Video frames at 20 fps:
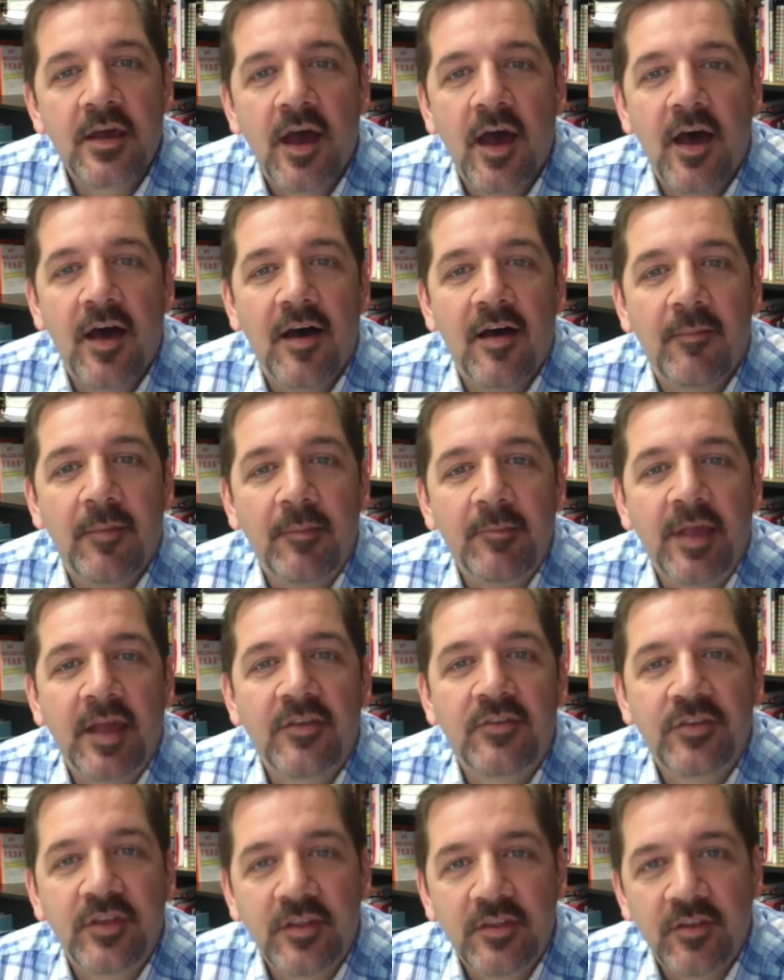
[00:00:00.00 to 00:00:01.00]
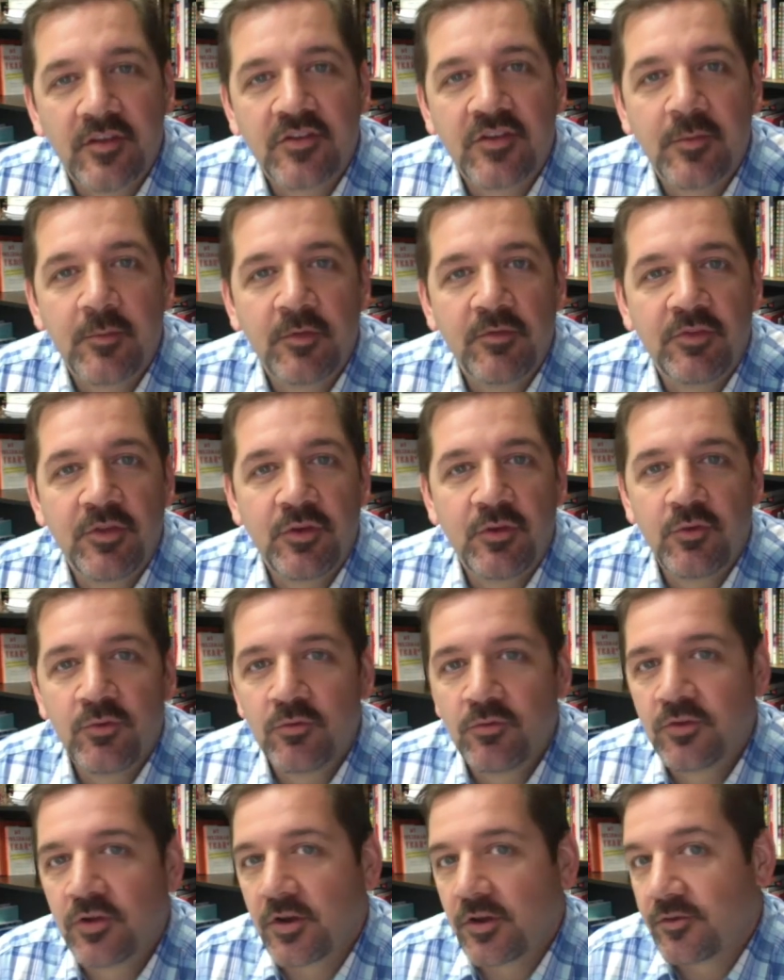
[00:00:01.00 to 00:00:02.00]
I'm guessing that some of
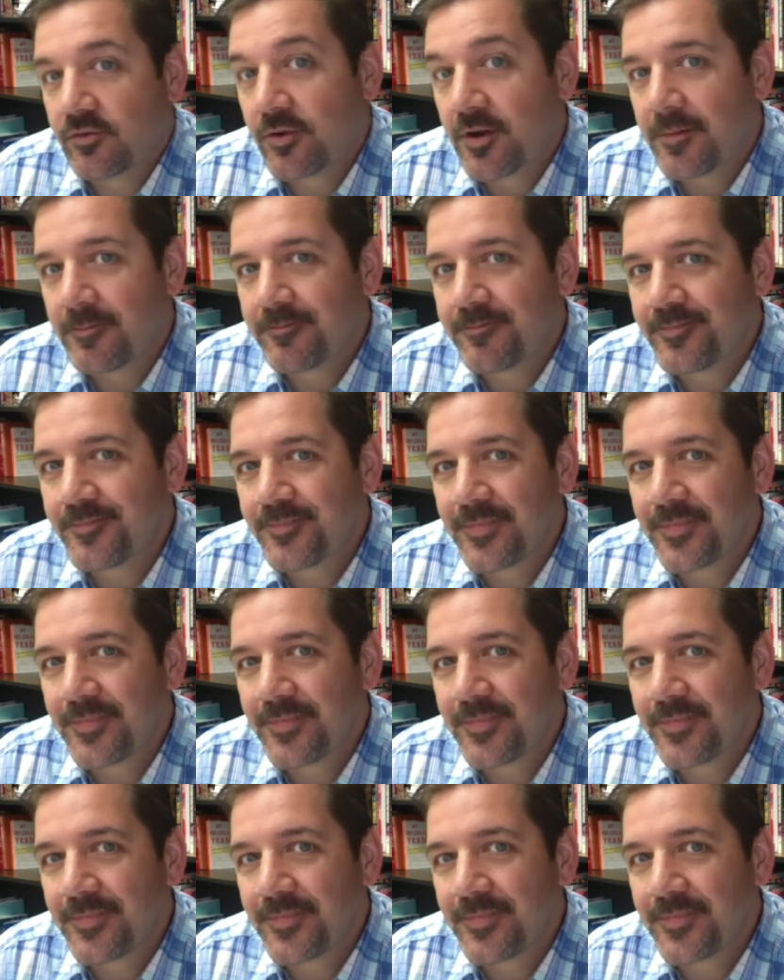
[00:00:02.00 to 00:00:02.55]
you took a trip.